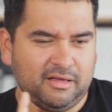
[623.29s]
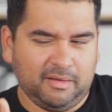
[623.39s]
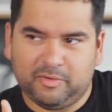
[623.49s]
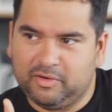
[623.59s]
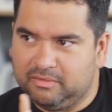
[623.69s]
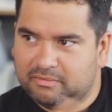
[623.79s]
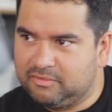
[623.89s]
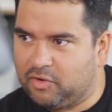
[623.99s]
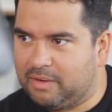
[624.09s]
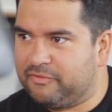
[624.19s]
I'm going to
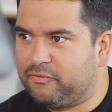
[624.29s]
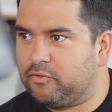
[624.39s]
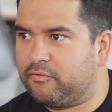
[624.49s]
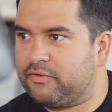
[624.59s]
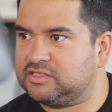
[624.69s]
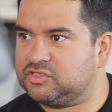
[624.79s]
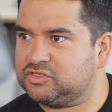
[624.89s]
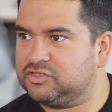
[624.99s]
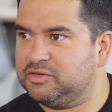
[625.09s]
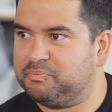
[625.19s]
grab my phone real fast
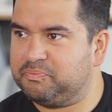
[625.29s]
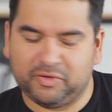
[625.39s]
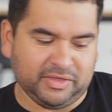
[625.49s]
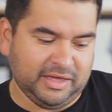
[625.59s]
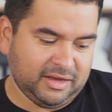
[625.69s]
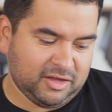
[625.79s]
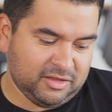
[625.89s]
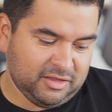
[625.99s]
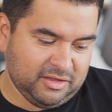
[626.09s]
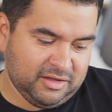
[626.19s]
just to put the
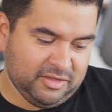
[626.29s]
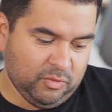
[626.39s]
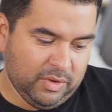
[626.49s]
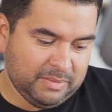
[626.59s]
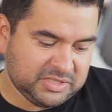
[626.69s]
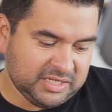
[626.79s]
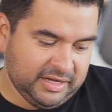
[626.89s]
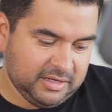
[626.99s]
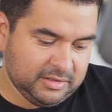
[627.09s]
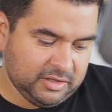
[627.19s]

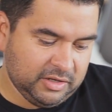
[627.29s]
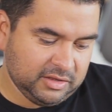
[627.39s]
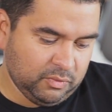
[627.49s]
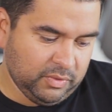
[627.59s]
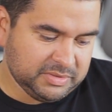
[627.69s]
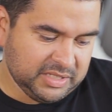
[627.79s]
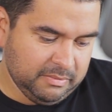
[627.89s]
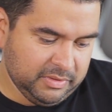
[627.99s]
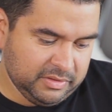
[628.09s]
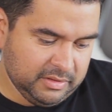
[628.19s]
website, not the
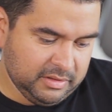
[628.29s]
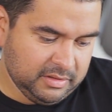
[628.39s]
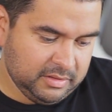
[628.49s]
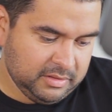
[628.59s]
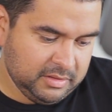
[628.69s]
website, but the